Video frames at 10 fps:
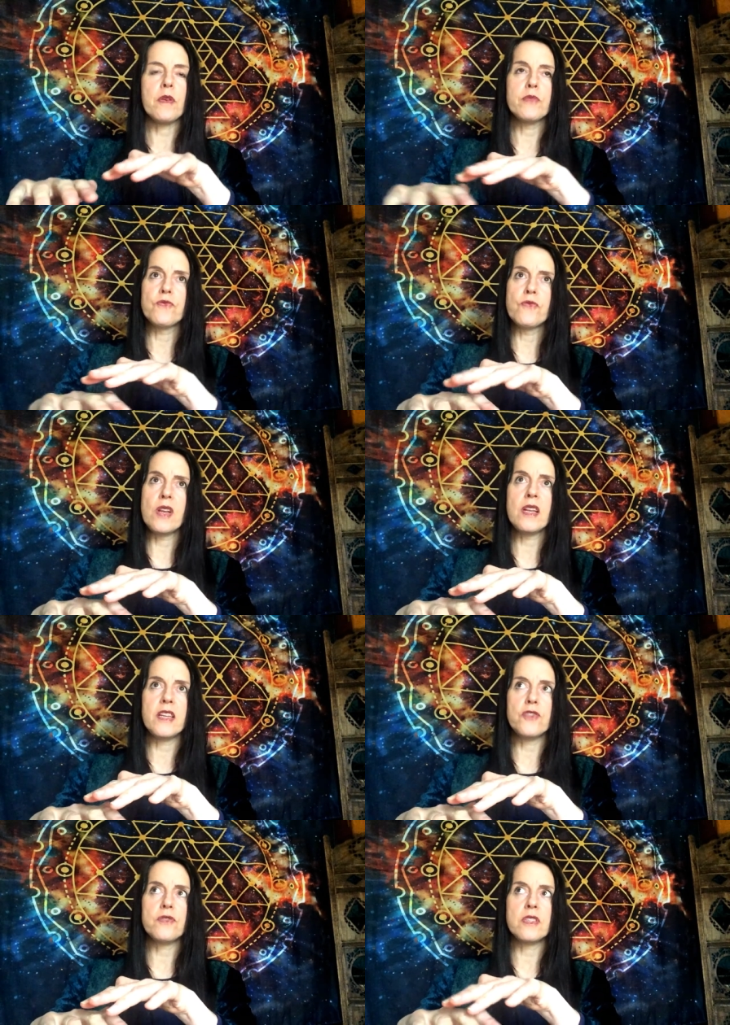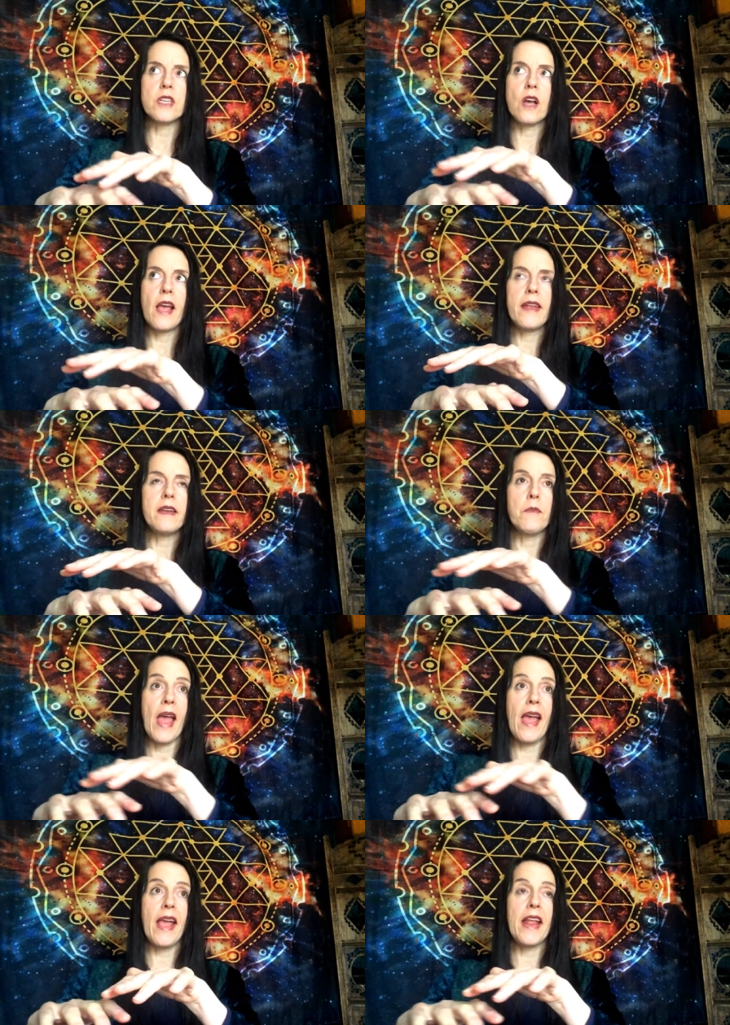It was really interesting. I had my
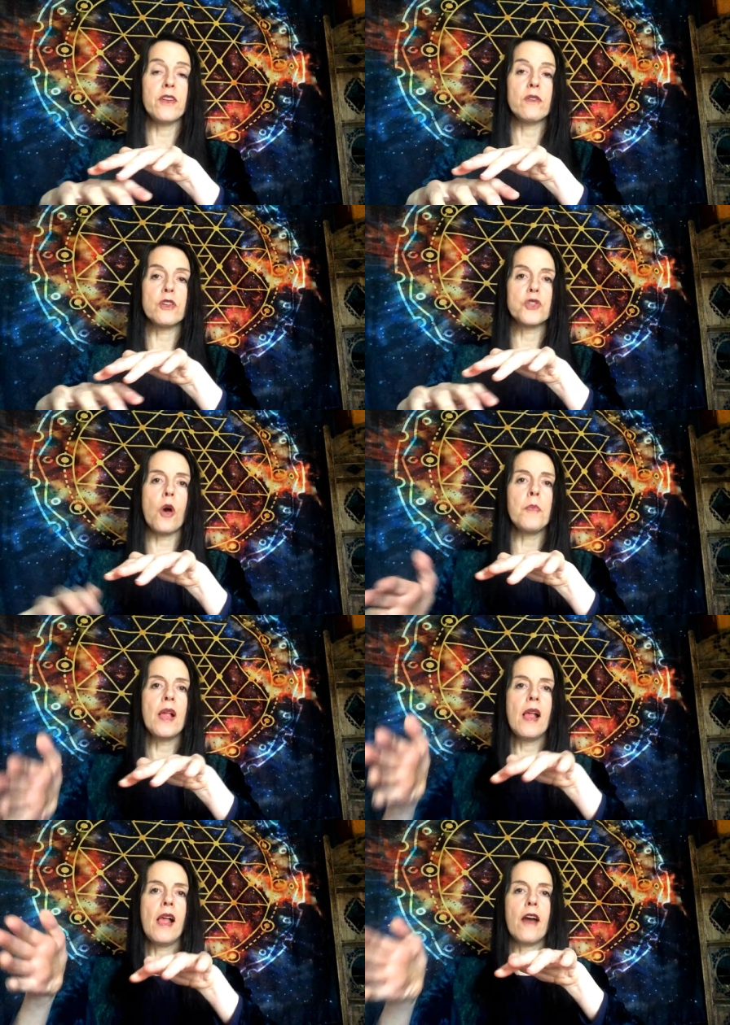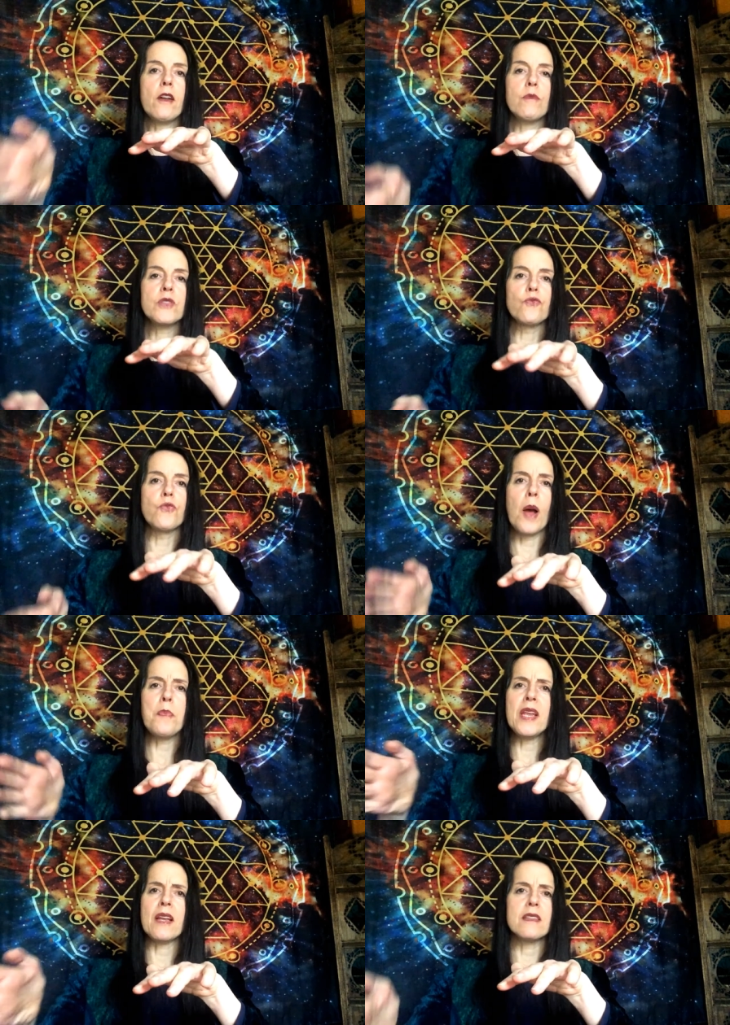hand on the top and I was
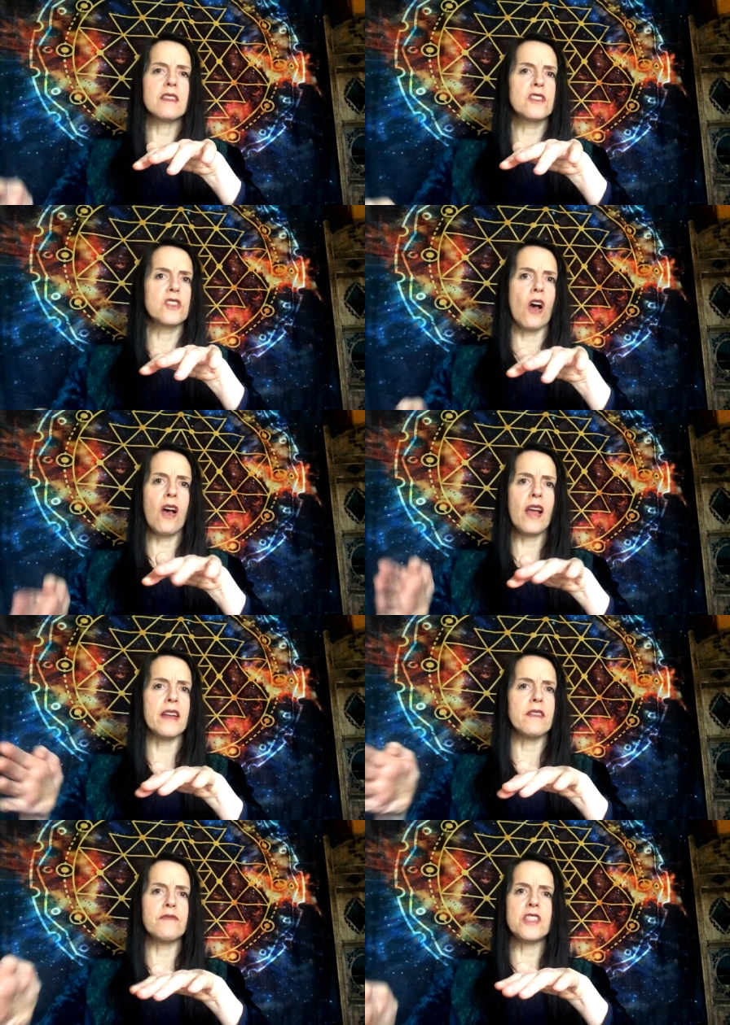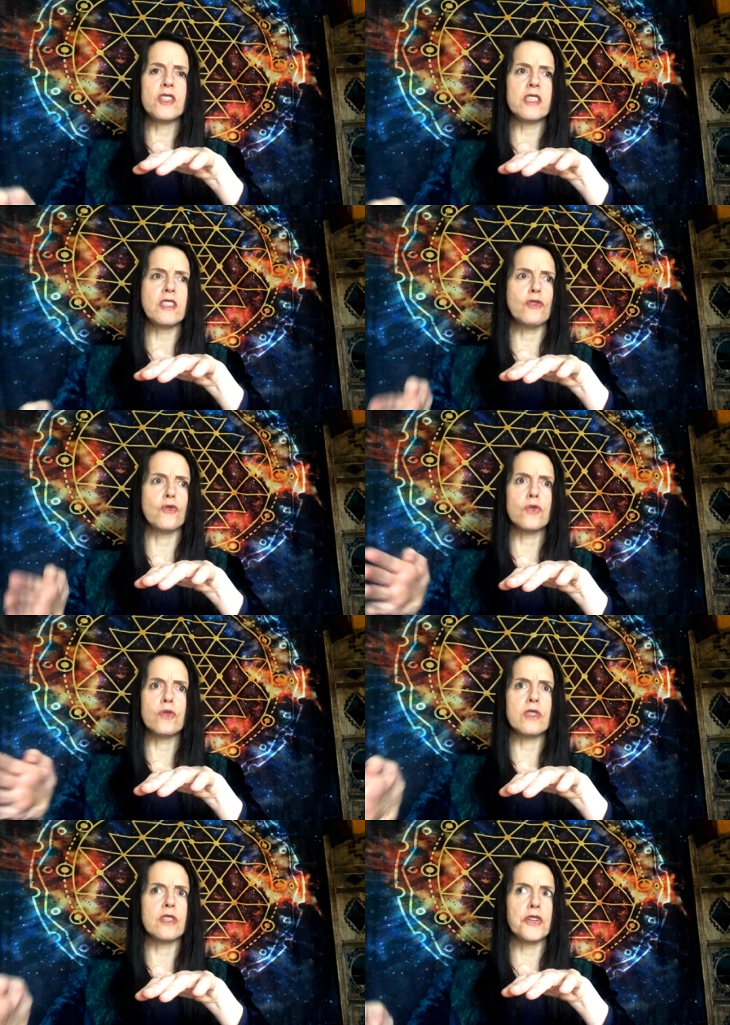rubbing the side of these chest of
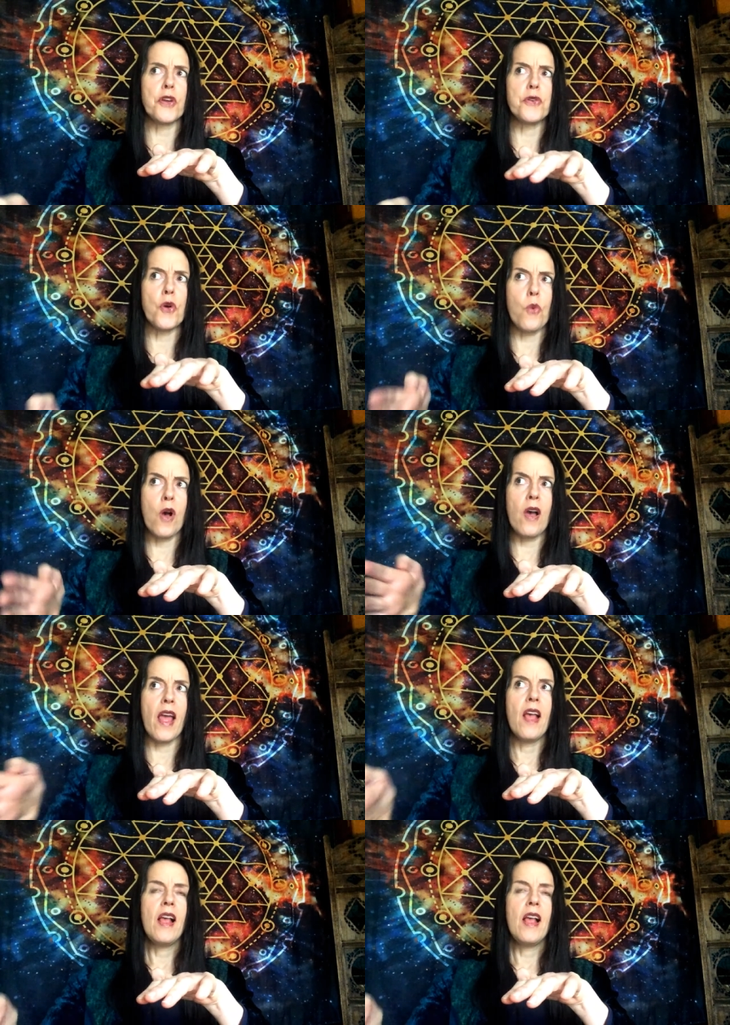drawers. I don't know why.